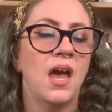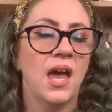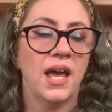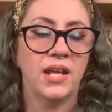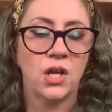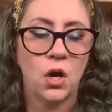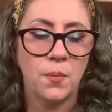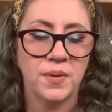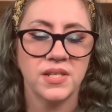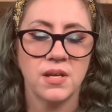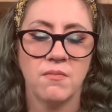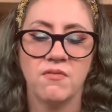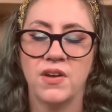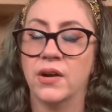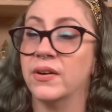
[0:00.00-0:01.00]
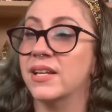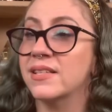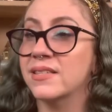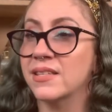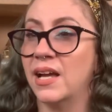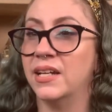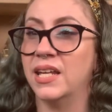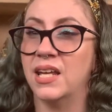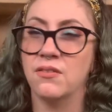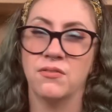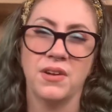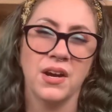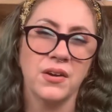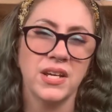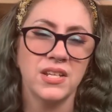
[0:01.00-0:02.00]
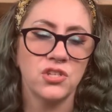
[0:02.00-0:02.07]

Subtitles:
It opens up very sunny, very